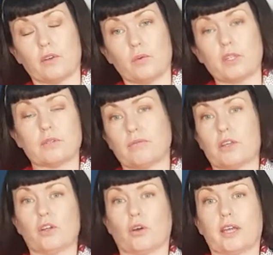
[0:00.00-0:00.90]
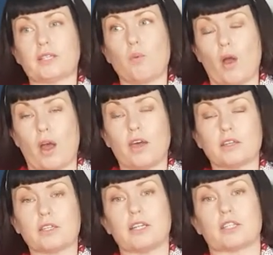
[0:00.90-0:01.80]
which, you know, it's
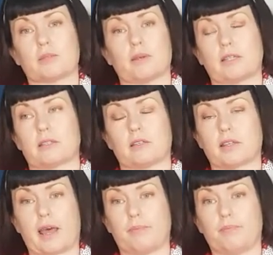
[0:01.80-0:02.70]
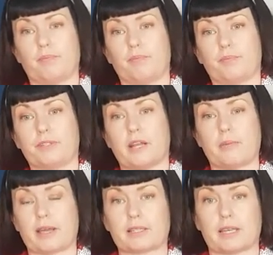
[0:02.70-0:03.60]
worked. It just means that that center
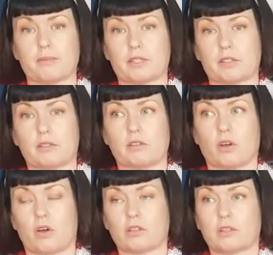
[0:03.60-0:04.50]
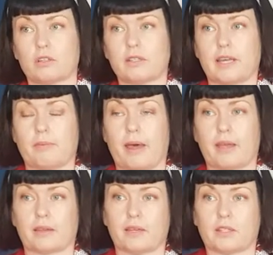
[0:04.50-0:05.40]
back seam is not center
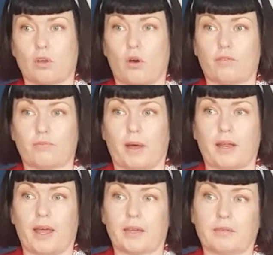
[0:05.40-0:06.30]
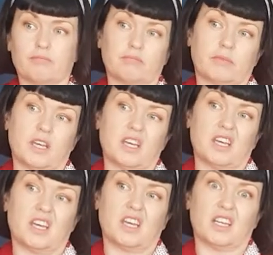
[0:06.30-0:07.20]
back. It's off by like
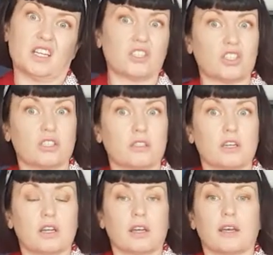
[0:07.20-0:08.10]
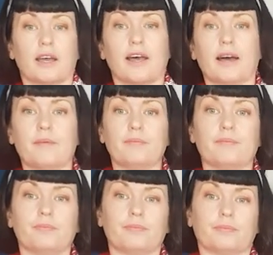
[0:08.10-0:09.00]
an inch.
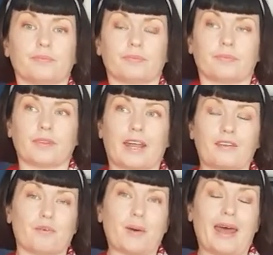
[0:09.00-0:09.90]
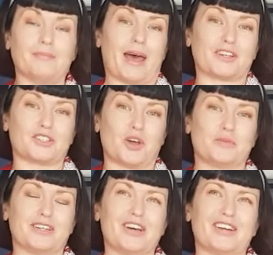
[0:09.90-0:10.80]
And if it pattern matched,
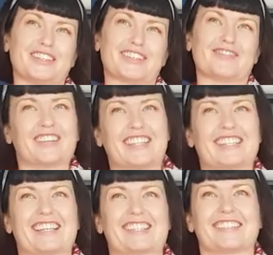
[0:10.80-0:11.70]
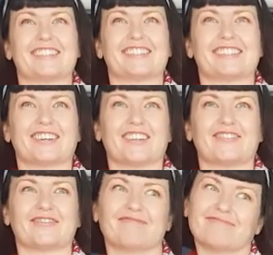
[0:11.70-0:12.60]
nobody noticed, but it doesn't. So,
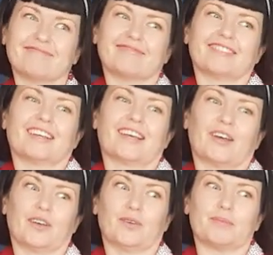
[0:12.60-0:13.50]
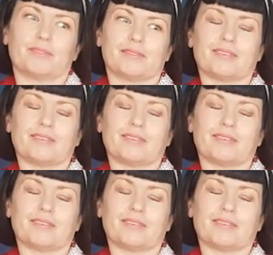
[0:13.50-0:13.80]
oops.